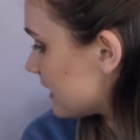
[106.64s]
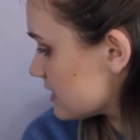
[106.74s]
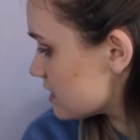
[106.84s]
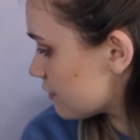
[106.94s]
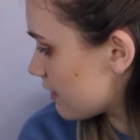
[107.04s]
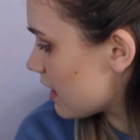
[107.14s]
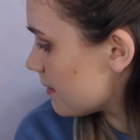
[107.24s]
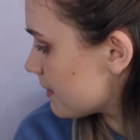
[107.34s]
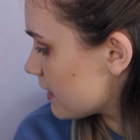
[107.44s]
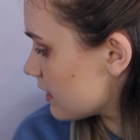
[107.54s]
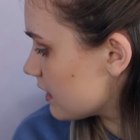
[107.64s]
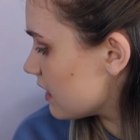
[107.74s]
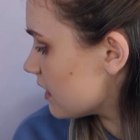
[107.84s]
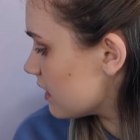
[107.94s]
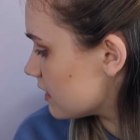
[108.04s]
like to grab
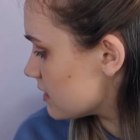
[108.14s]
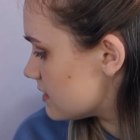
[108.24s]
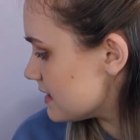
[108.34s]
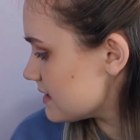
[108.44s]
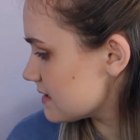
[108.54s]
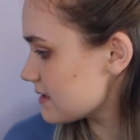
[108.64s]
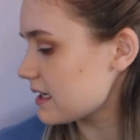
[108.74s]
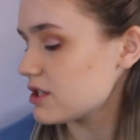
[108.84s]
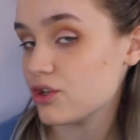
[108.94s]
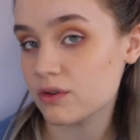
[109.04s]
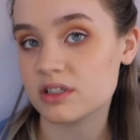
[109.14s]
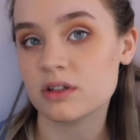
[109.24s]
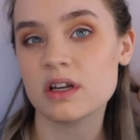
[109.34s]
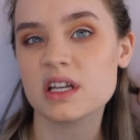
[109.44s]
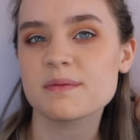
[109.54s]
decent sized chunks. I don't
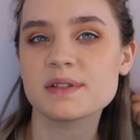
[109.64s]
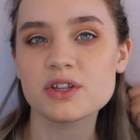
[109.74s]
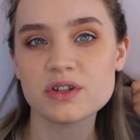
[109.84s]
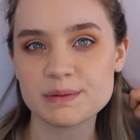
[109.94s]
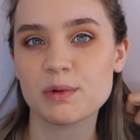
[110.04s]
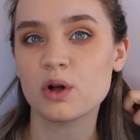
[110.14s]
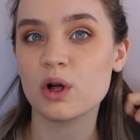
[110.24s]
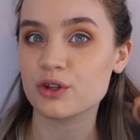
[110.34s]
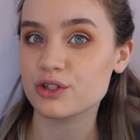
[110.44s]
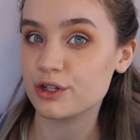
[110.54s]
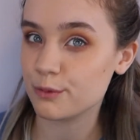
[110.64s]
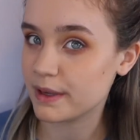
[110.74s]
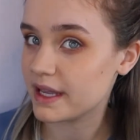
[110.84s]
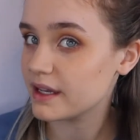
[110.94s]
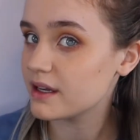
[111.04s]
want it to be too small or too
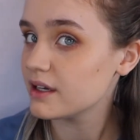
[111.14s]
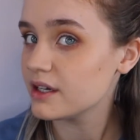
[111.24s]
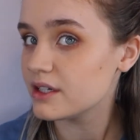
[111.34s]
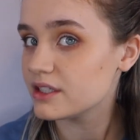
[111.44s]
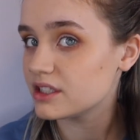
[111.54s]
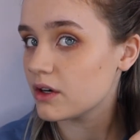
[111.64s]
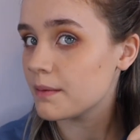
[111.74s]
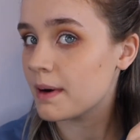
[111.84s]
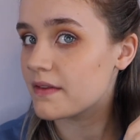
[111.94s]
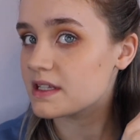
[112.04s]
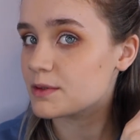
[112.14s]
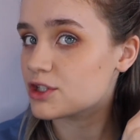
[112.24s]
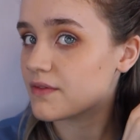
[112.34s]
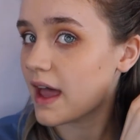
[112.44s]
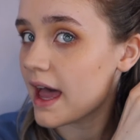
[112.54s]
big. So about this much
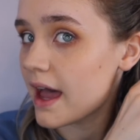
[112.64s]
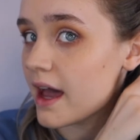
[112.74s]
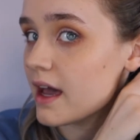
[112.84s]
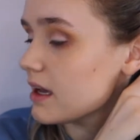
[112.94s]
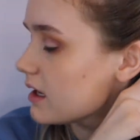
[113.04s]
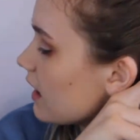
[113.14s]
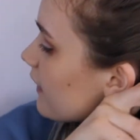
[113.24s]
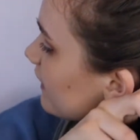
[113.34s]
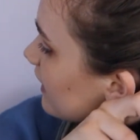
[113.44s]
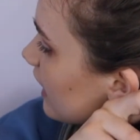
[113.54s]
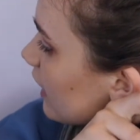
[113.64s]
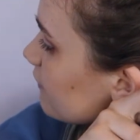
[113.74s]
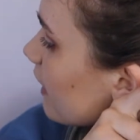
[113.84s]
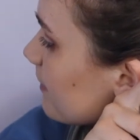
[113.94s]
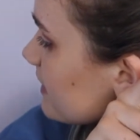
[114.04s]
of hair, and then I
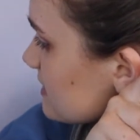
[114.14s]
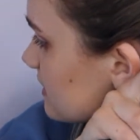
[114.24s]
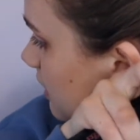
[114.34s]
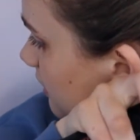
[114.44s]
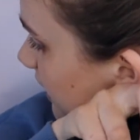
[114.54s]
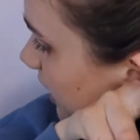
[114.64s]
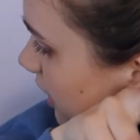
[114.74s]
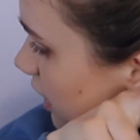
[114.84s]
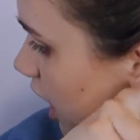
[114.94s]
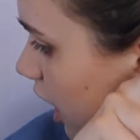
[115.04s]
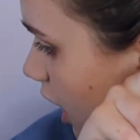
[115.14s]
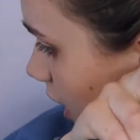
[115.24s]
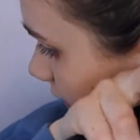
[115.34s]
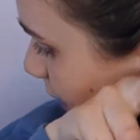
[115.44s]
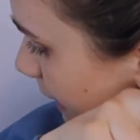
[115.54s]
wrap it slowly
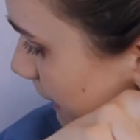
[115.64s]
around my